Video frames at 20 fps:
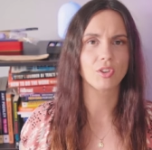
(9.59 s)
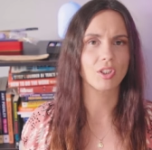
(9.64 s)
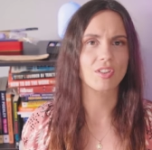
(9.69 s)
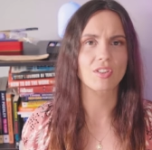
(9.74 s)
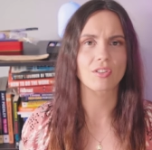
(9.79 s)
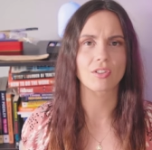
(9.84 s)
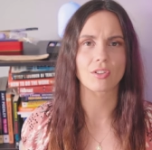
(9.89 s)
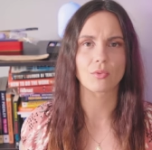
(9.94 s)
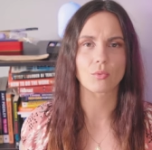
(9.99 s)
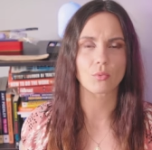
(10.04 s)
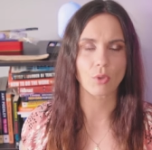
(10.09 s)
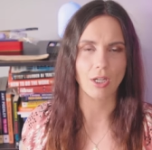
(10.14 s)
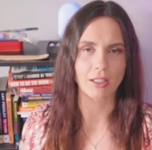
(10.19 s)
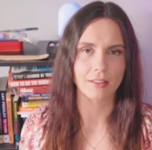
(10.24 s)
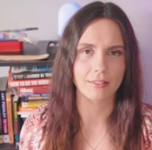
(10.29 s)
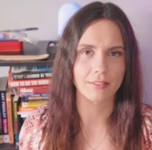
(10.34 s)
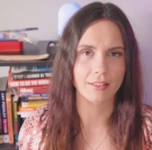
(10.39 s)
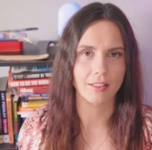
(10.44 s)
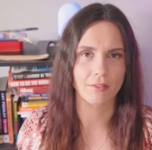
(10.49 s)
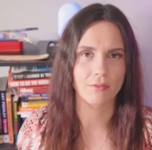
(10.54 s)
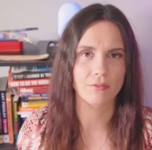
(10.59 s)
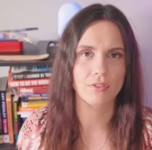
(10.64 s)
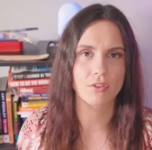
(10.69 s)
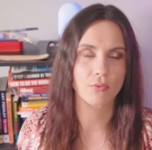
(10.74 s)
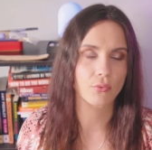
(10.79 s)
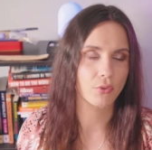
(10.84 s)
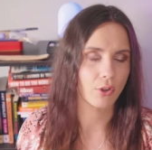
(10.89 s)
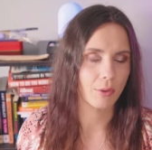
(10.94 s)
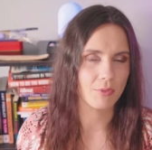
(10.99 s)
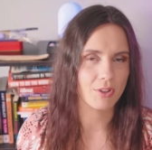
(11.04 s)
distant relatives
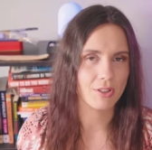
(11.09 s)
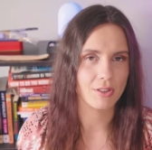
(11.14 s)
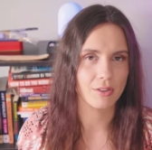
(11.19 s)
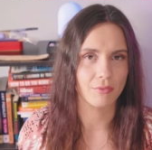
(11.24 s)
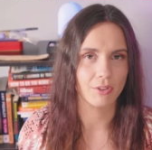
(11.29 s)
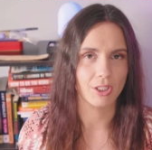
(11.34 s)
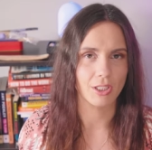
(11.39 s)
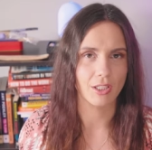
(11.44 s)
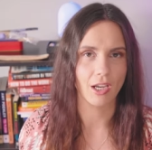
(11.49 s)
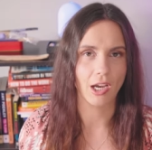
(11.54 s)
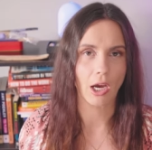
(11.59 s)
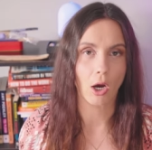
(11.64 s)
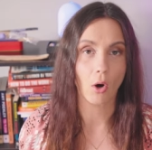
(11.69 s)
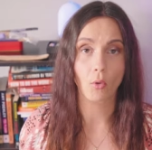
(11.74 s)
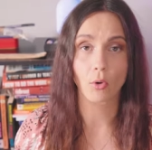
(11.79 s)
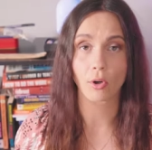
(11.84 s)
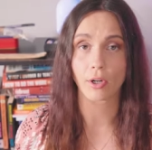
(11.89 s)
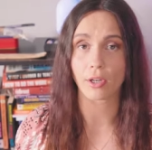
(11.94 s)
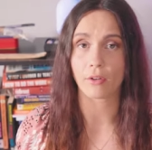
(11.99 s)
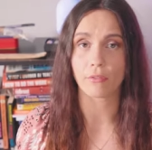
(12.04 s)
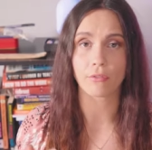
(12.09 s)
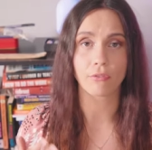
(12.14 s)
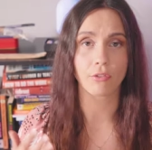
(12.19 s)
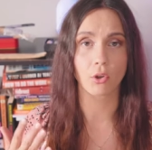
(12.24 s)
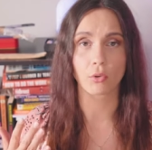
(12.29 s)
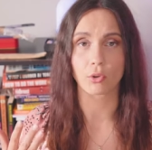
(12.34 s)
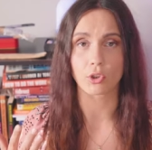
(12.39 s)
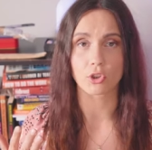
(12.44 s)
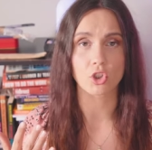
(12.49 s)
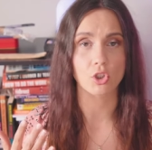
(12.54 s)
from Slovenia or if
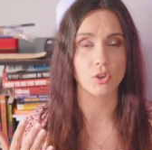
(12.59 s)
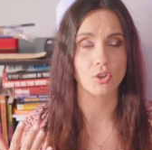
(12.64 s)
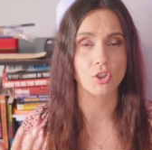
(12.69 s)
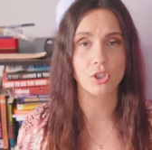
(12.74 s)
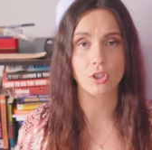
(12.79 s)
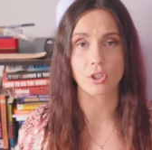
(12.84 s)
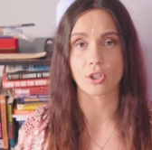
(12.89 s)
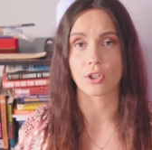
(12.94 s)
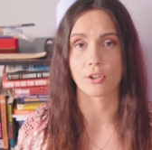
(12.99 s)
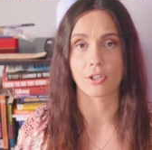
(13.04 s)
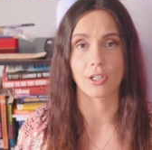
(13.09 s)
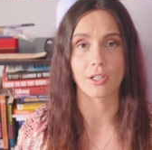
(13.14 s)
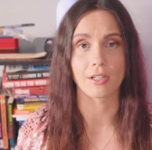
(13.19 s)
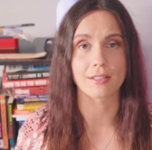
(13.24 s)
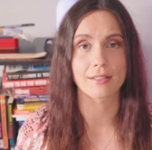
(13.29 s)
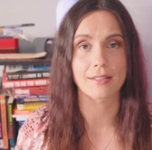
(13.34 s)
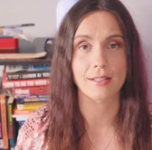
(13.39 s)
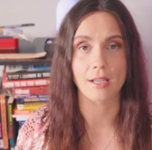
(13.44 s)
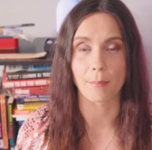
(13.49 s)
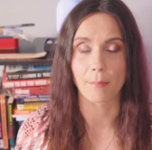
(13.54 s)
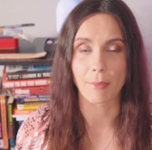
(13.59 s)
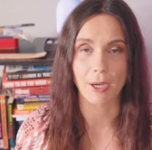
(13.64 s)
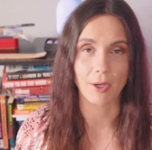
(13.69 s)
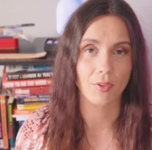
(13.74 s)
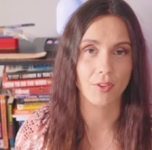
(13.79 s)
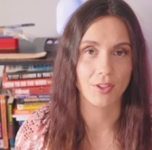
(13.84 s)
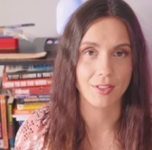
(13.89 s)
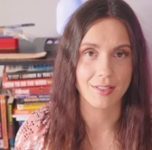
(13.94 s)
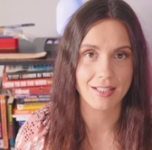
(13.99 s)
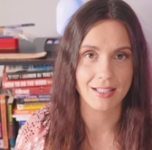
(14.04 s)
you're just curious
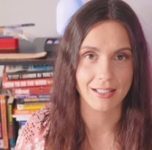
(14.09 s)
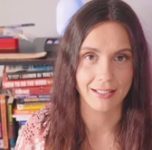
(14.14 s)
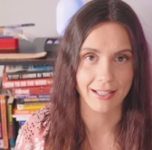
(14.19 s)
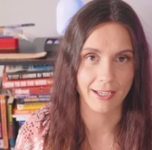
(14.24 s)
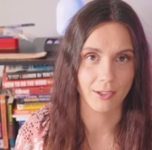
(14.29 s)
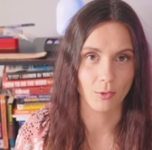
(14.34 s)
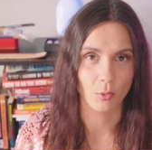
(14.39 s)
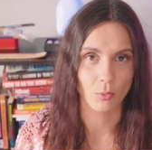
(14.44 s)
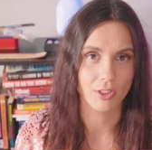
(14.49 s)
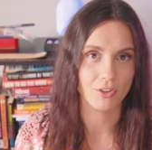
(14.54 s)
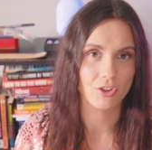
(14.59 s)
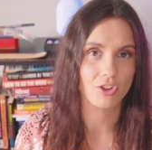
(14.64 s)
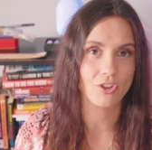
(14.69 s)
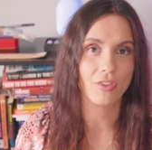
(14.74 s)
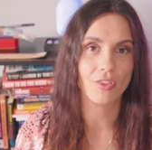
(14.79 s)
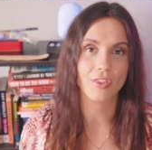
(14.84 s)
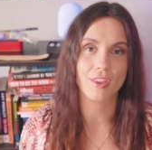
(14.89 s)
about this language.